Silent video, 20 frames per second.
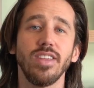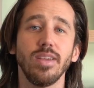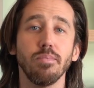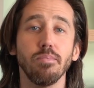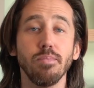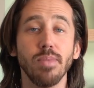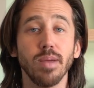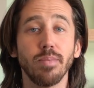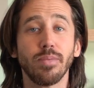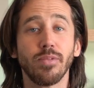the
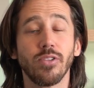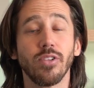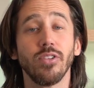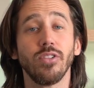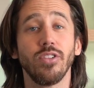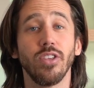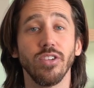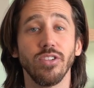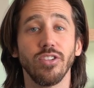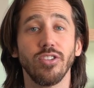MIPS
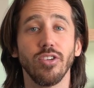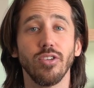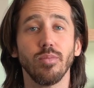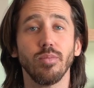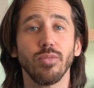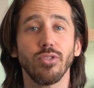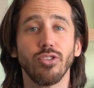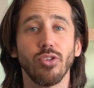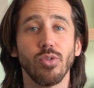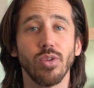
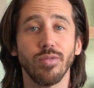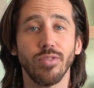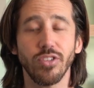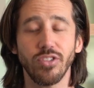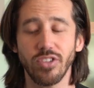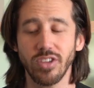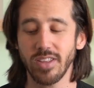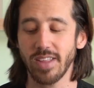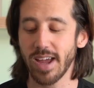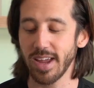system. So if you
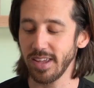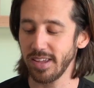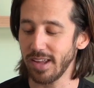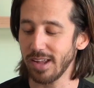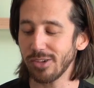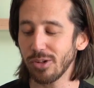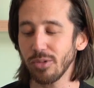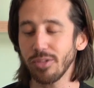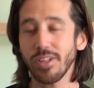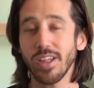see that
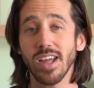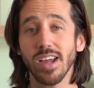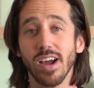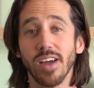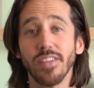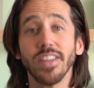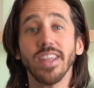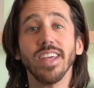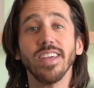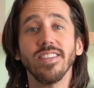yellow thing
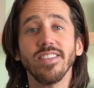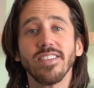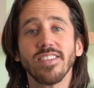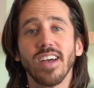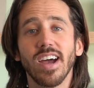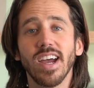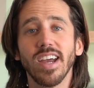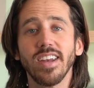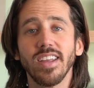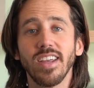on the
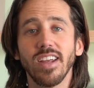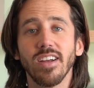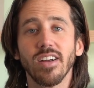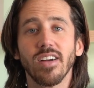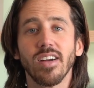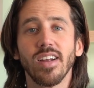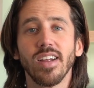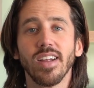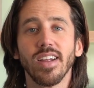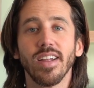inside
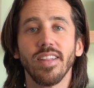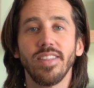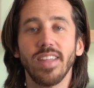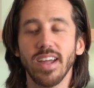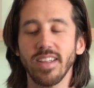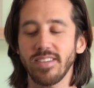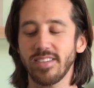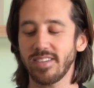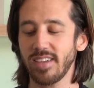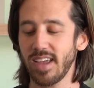here,
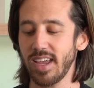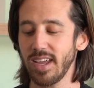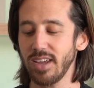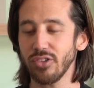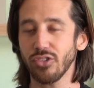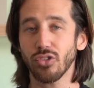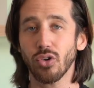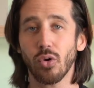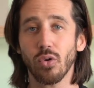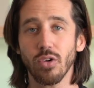that's a
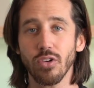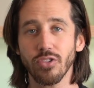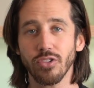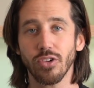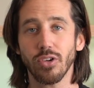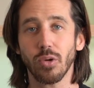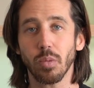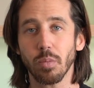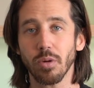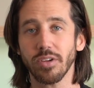
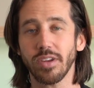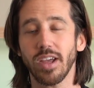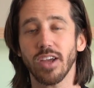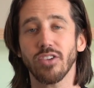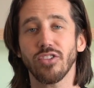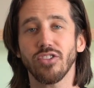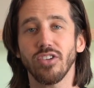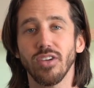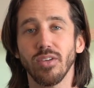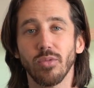torsional
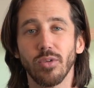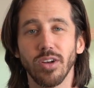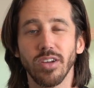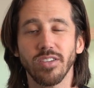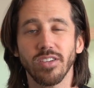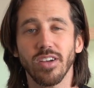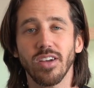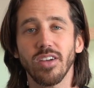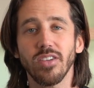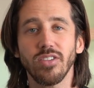protection. What
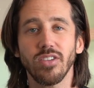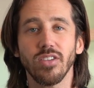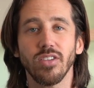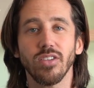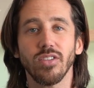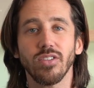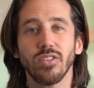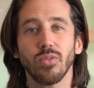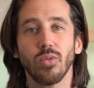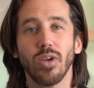it does
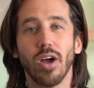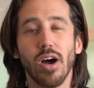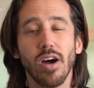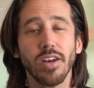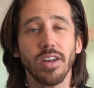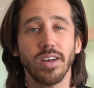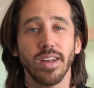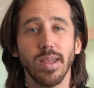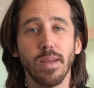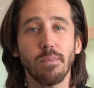is
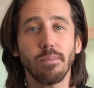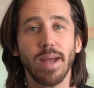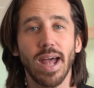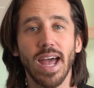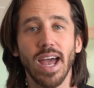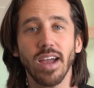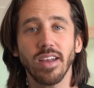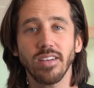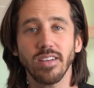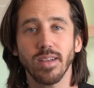on an
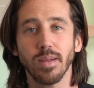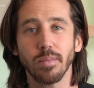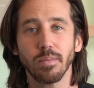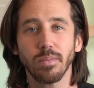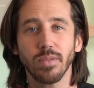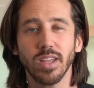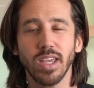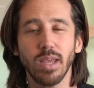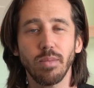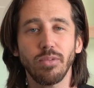impact,
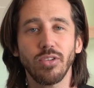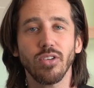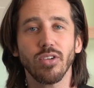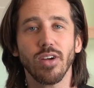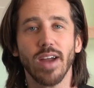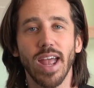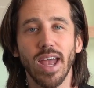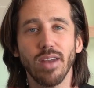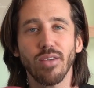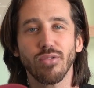it keeps
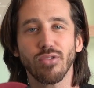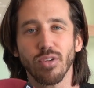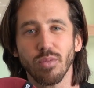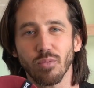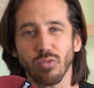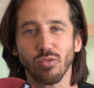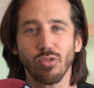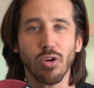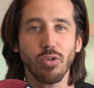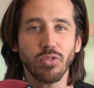your head
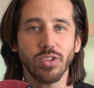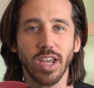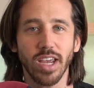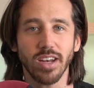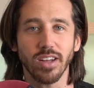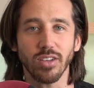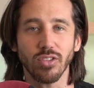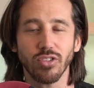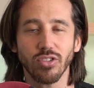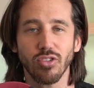from
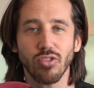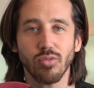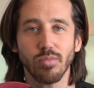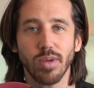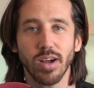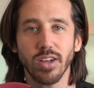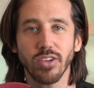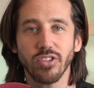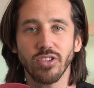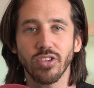rotating so
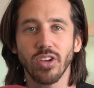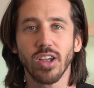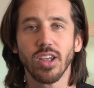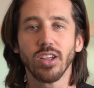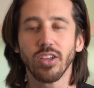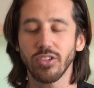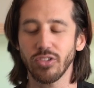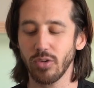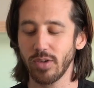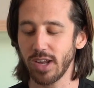much.
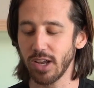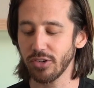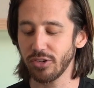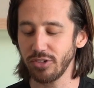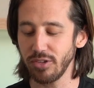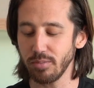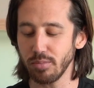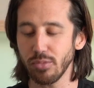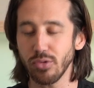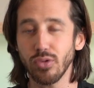So it
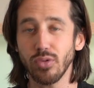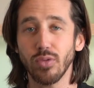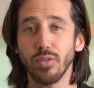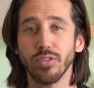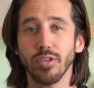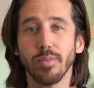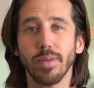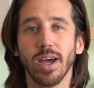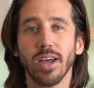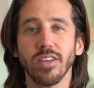actually
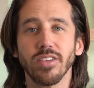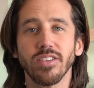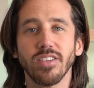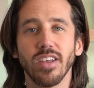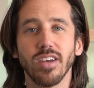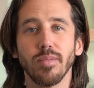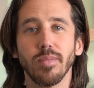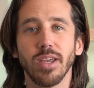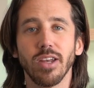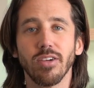moves about a
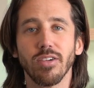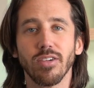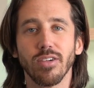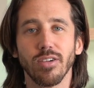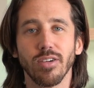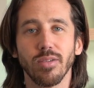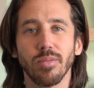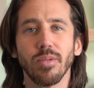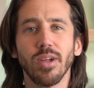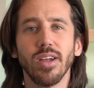centimeter
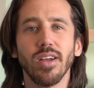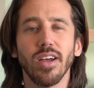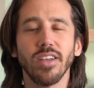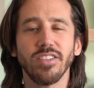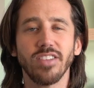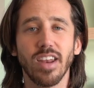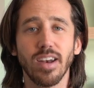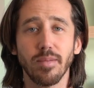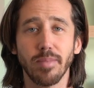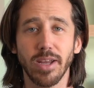or a
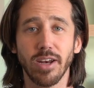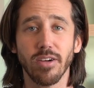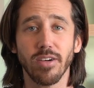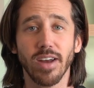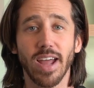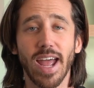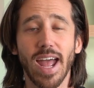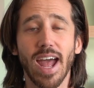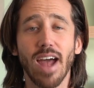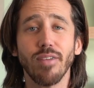centimeter
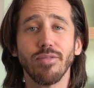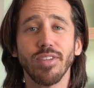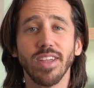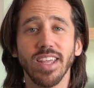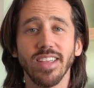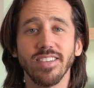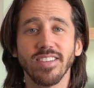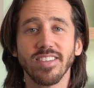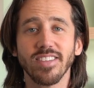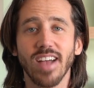and a half
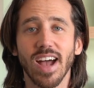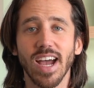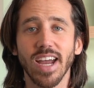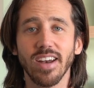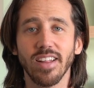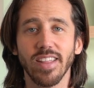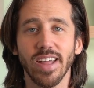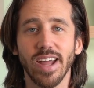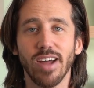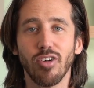
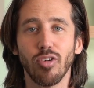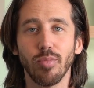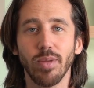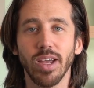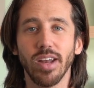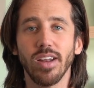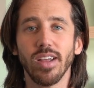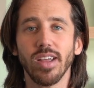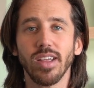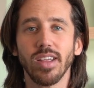inside of the helmet.